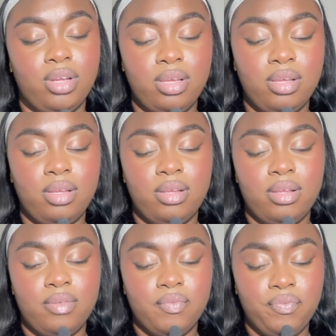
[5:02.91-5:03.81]

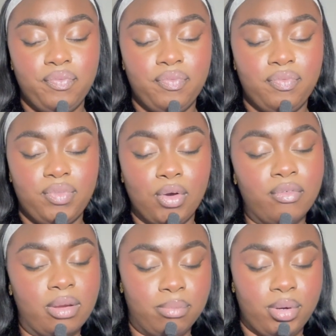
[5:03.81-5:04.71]

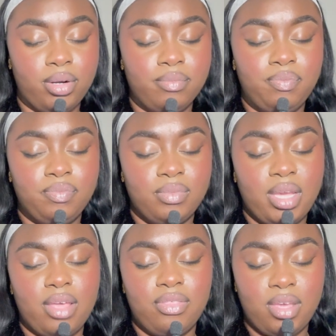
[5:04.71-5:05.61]
November.
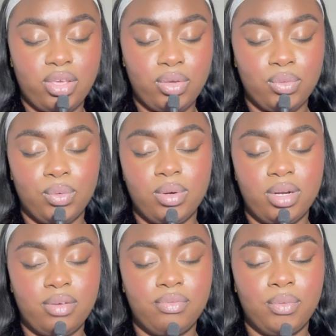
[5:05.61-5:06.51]
I thank you,
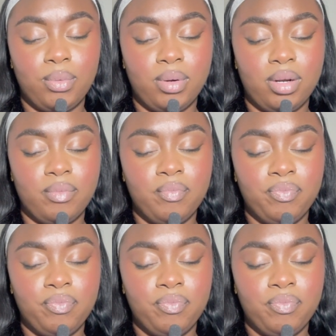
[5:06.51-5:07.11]
Lord, for